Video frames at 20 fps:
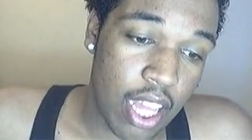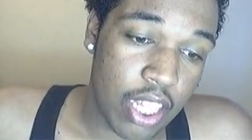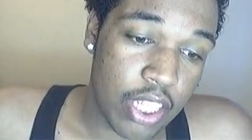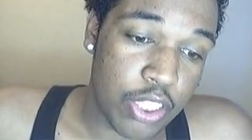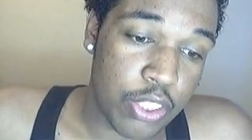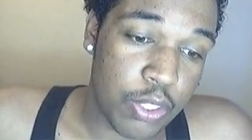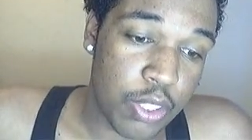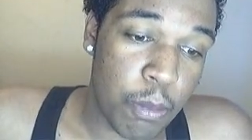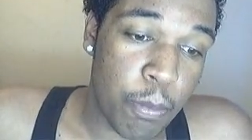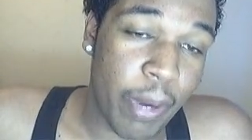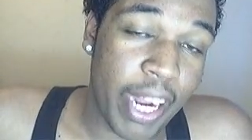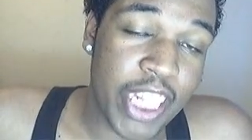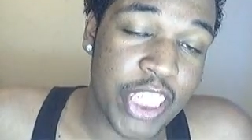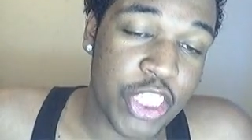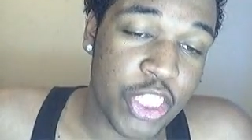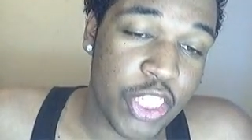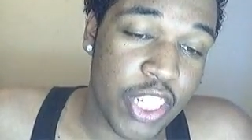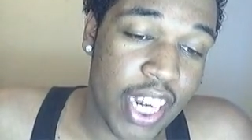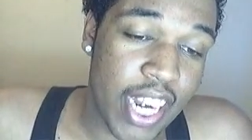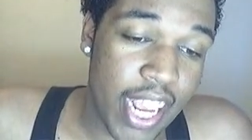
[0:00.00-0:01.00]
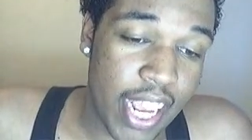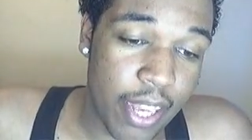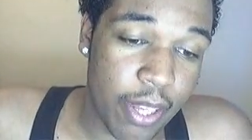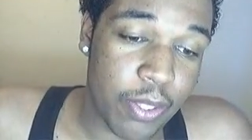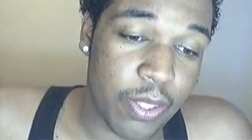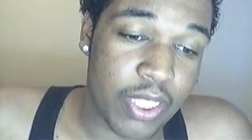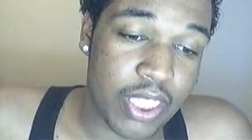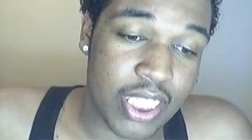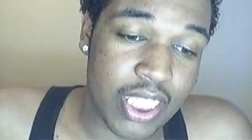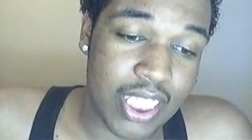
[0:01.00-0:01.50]
Do you bite your
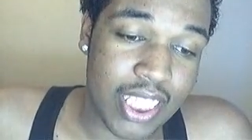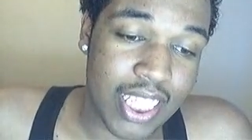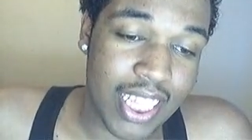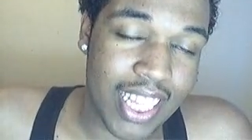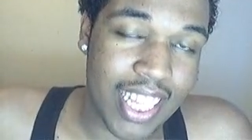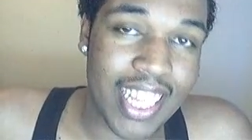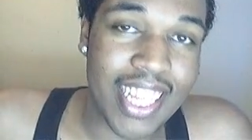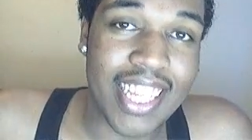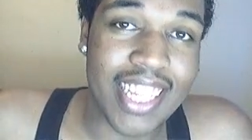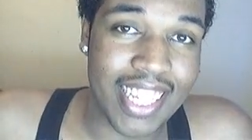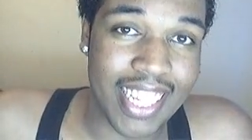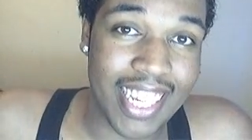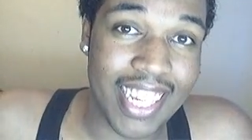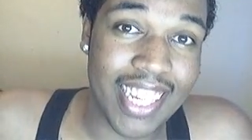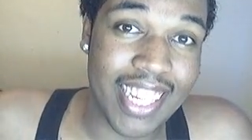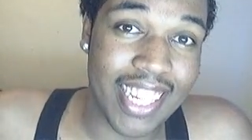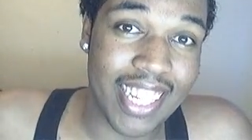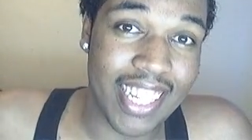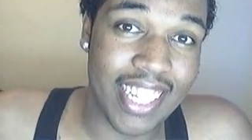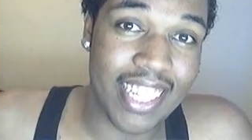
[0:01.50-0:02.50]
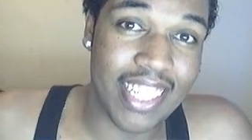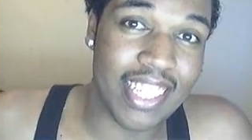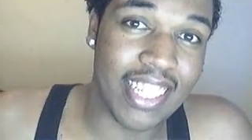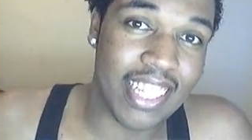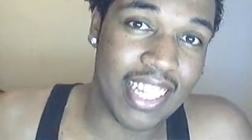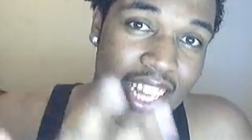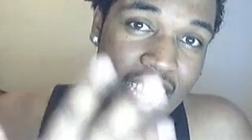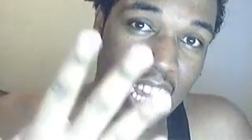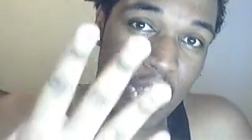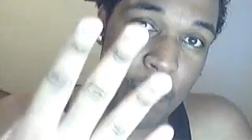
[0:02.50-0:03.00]
nails? Yeah,
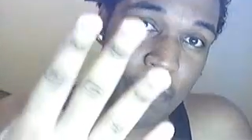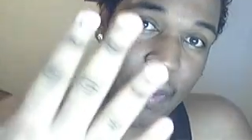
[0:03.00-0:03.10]
I